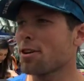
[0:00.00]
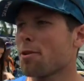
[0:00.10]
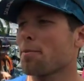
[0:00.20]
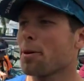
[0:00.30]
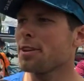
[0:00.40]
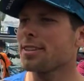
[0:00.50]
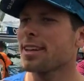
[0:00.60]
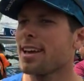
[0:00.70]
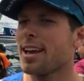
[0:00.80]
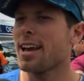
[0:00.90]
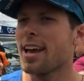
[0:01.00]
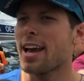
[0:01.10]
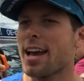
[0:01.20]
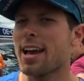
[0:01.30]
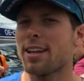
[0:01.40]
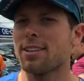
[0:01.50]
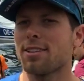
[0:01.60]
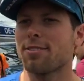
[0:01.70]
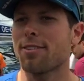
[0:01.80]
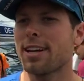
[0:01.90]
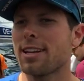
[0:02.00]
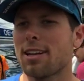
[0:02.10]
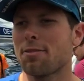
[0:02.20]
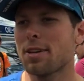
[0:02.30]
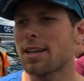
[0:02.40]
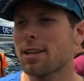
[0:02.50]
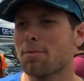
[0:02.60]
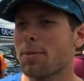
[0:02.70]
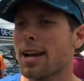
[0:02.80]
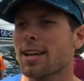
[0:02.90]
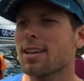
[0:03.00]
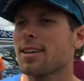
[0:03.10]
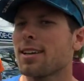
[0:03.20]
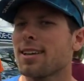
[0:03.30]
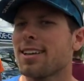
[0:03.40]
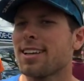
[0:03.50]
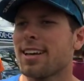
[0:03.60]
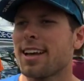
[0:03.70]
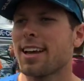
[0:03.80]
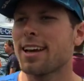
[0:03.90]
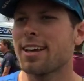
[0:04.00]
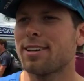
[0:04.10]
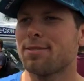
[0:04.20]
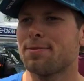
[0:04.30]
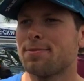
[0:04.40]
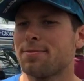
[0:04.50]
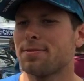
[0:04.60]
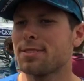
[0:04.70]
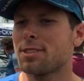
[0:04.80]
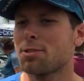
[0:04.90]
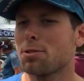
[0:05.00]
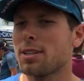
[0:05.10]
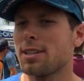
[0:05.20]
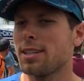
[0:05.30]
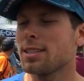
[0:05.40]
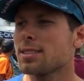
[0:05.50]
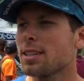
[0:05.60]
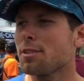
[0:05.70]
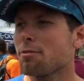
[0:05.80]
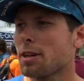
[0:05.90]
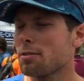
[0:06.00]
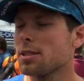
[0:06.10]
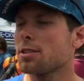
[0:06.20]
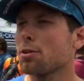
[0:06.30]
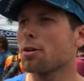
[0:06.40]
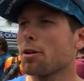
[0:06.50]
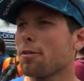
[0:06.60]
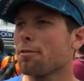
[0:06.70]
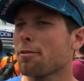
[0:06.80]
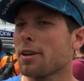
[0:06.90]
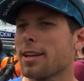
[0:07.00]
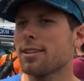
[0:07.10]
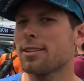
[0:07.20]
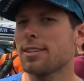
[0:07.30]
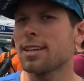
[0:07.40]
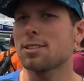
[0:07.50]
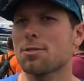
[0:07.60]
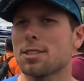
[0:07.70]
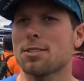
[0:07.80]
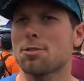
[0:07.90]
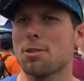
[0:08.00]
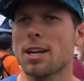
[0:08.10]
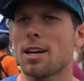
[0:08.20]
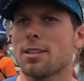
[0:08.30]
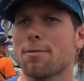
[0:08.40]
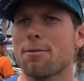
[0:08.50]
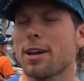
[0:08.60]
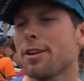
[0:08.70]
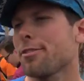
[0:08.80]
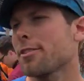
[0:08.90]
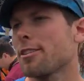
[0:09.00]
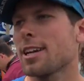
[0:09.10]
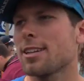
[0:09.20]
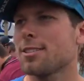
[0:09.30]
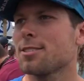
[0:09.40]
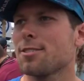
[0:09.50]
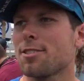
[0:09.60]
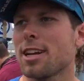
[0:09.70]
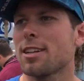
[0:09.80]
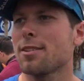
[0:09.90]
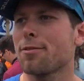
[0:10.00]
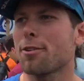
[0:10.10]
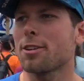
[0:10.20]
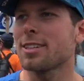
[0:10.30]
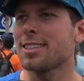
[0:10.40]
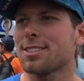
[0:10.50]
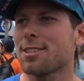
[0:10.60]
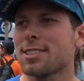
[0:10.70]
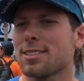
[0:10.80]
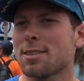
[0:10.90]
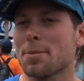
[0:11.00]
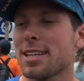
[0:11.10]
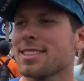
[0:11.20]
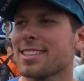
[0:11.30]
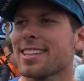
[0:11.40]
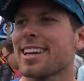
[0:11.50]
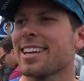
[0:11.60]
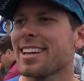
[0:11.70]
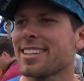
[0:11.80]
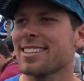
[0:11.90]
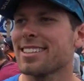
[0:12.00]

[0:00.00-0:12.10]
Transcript: turn point, and finally we get back Um, to the Niesen, where we took off, and yeah, it was three hundred five, Kriegels three hundred forty. It was amazing day, yeah.